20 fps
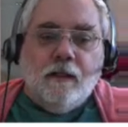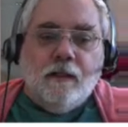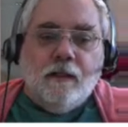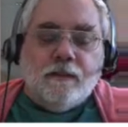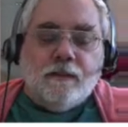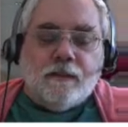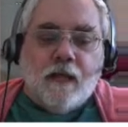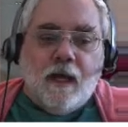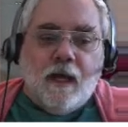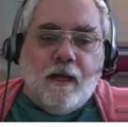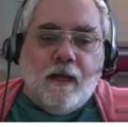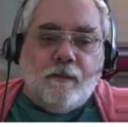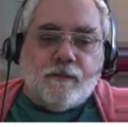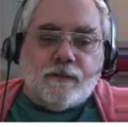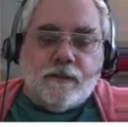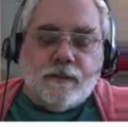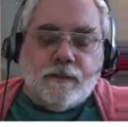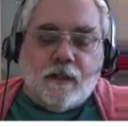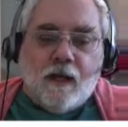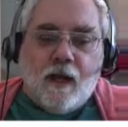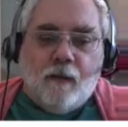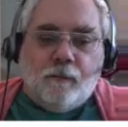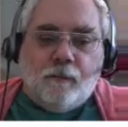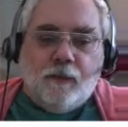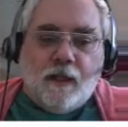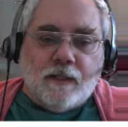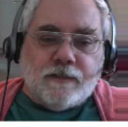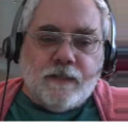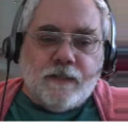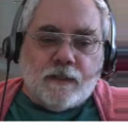times the
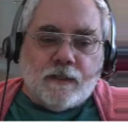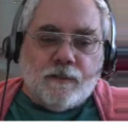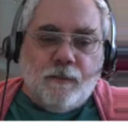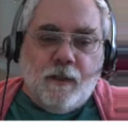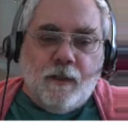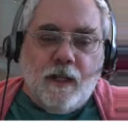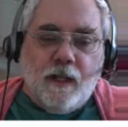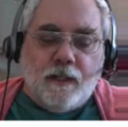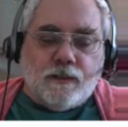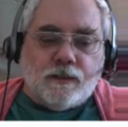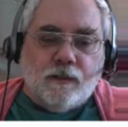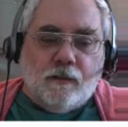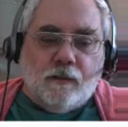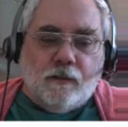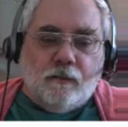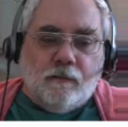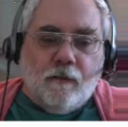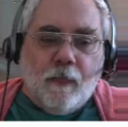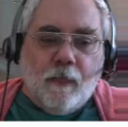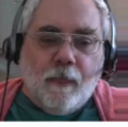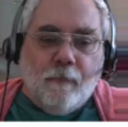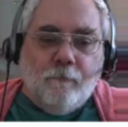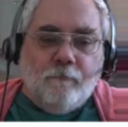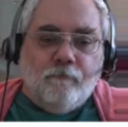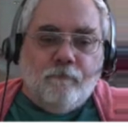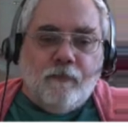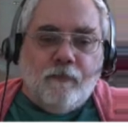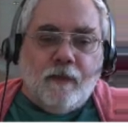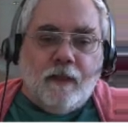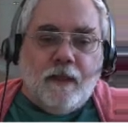complex exponential
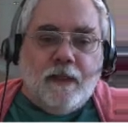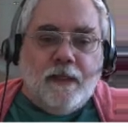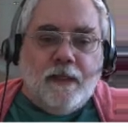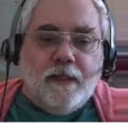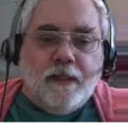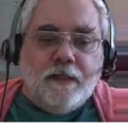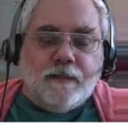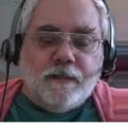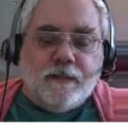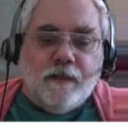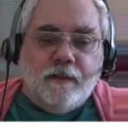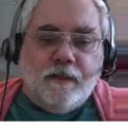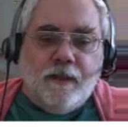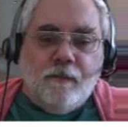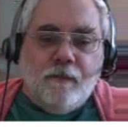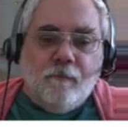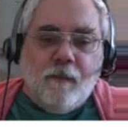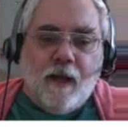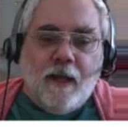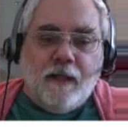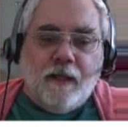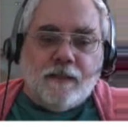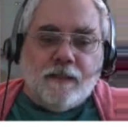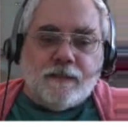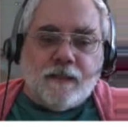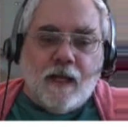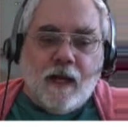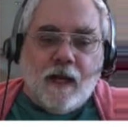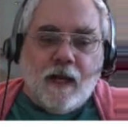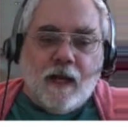e to the
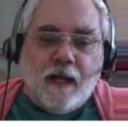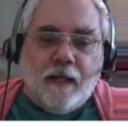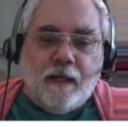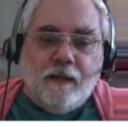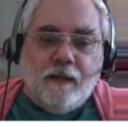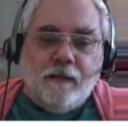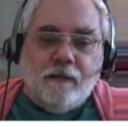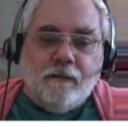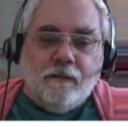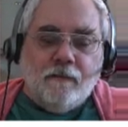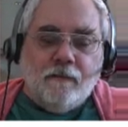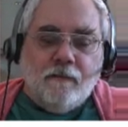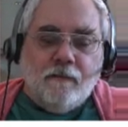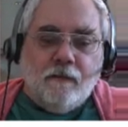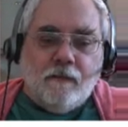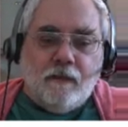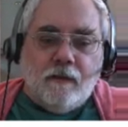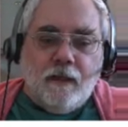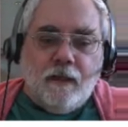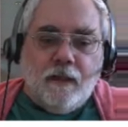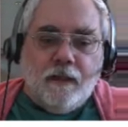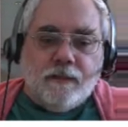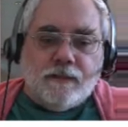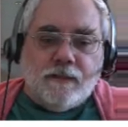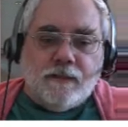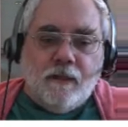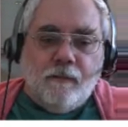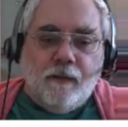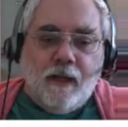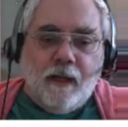minus I e
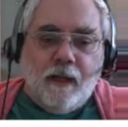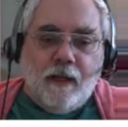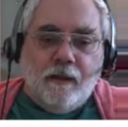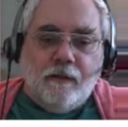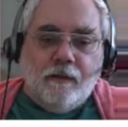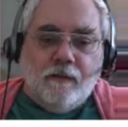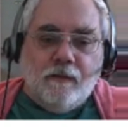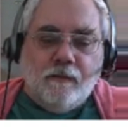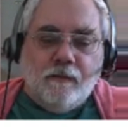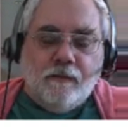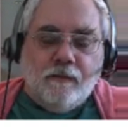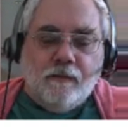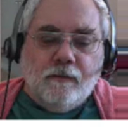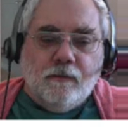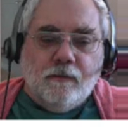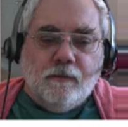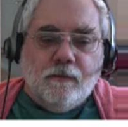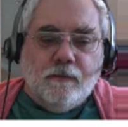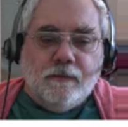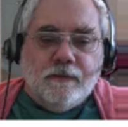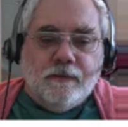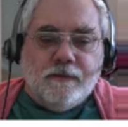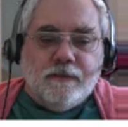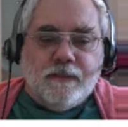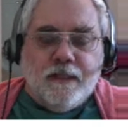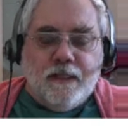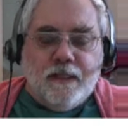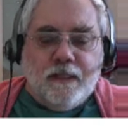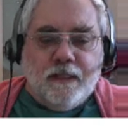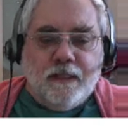sub n
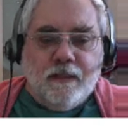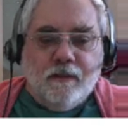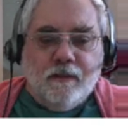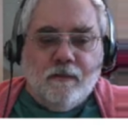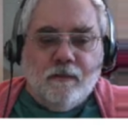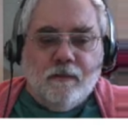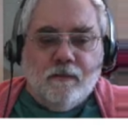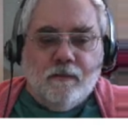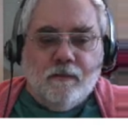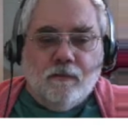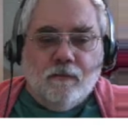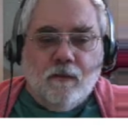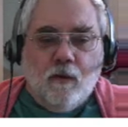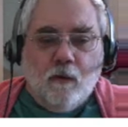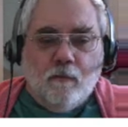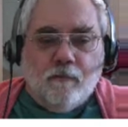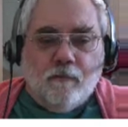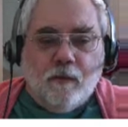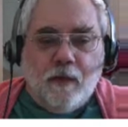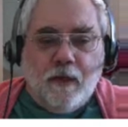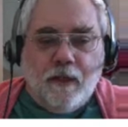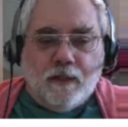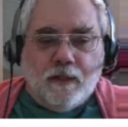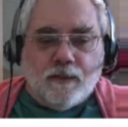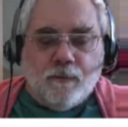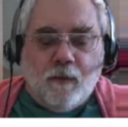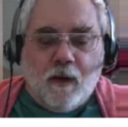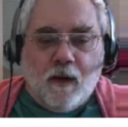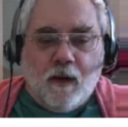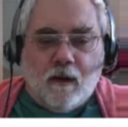t over
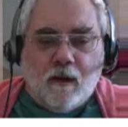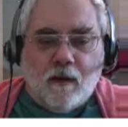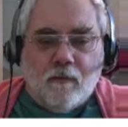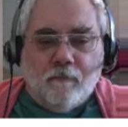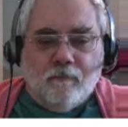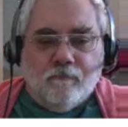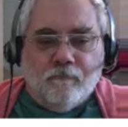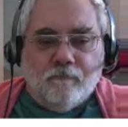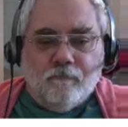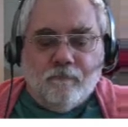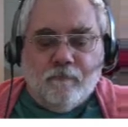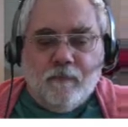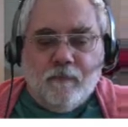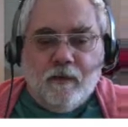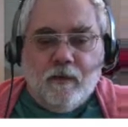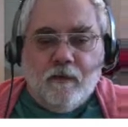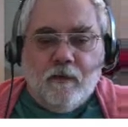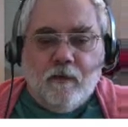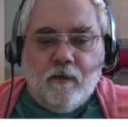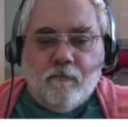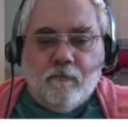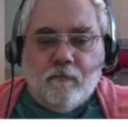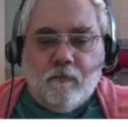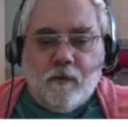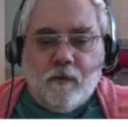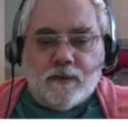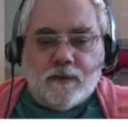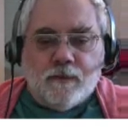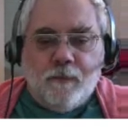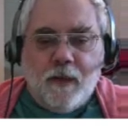h bar for
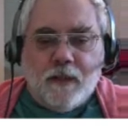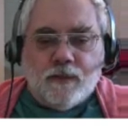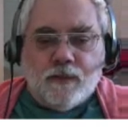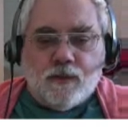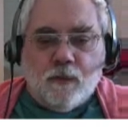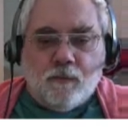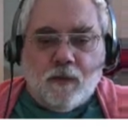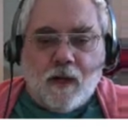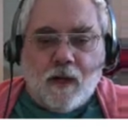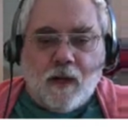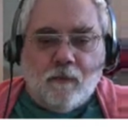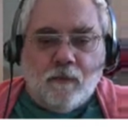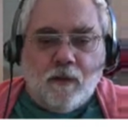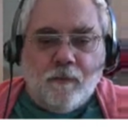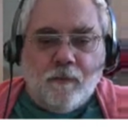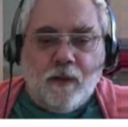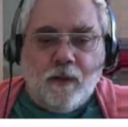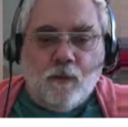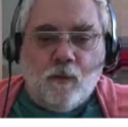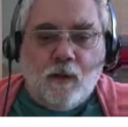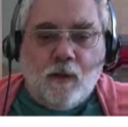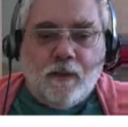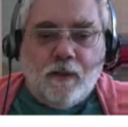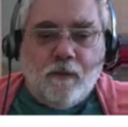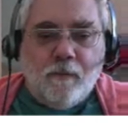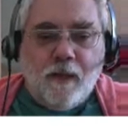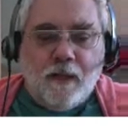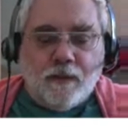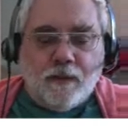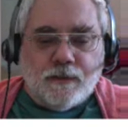a spatial problem in one
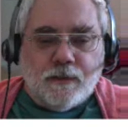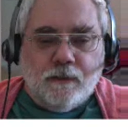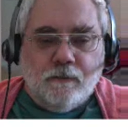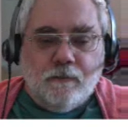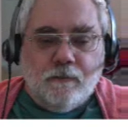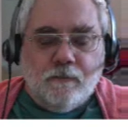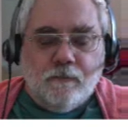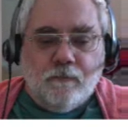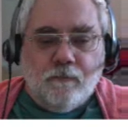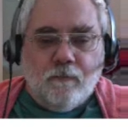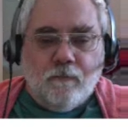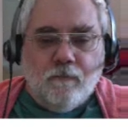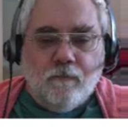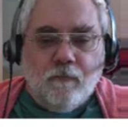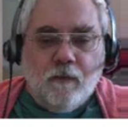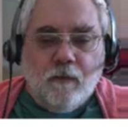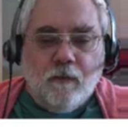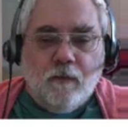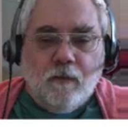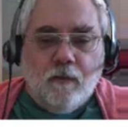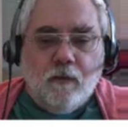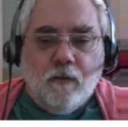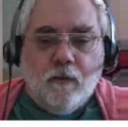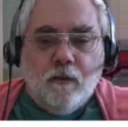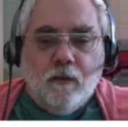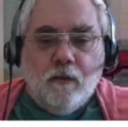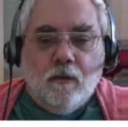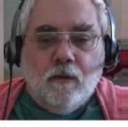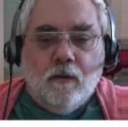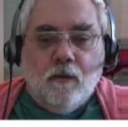dimension.
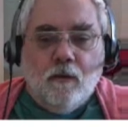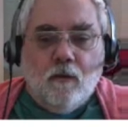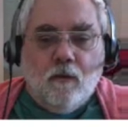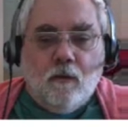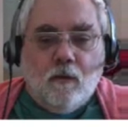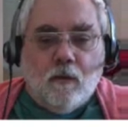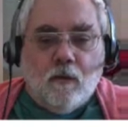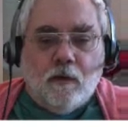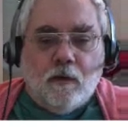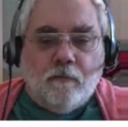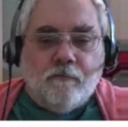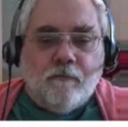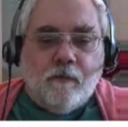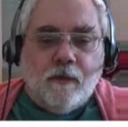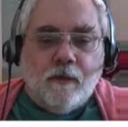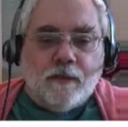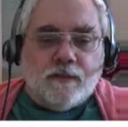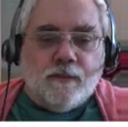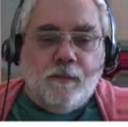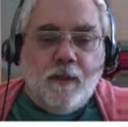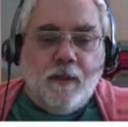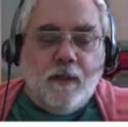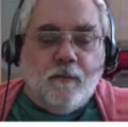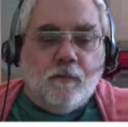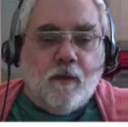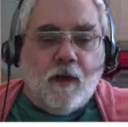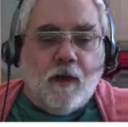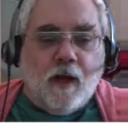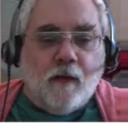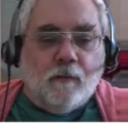Or for a spin
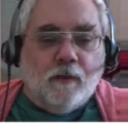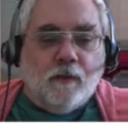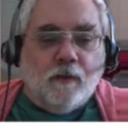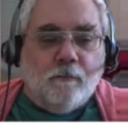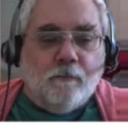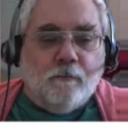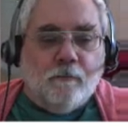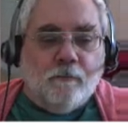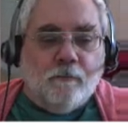problem,